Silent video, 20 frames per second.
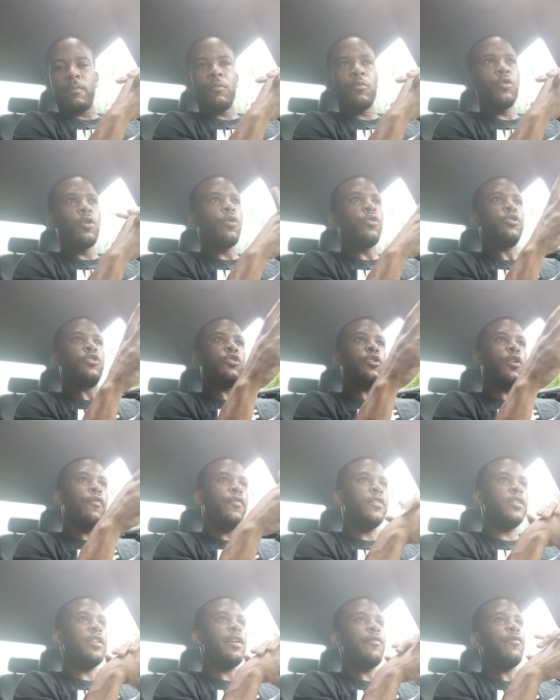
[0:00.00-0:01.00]
The
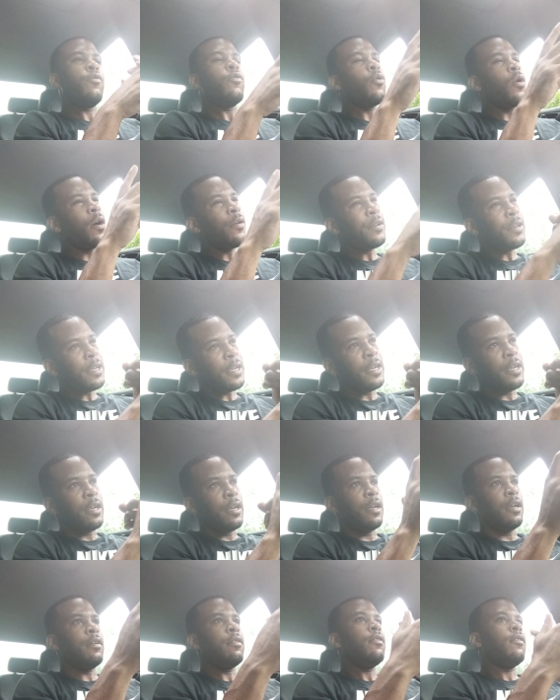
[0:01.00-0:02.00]
surface level, go out to
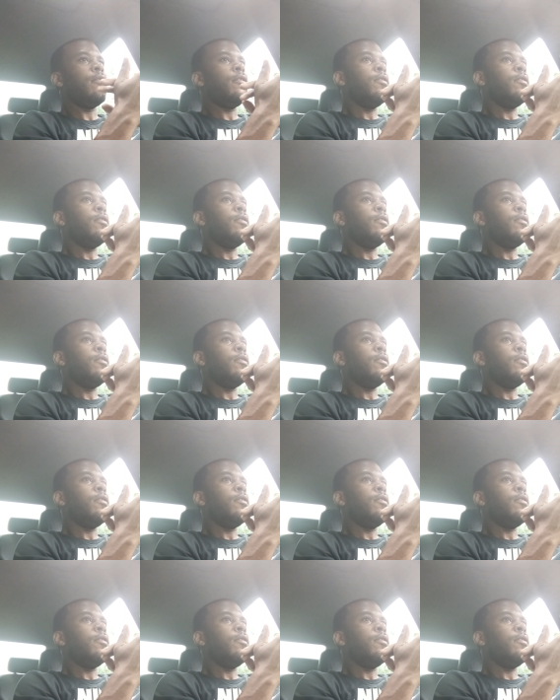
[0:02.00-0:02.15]
eat,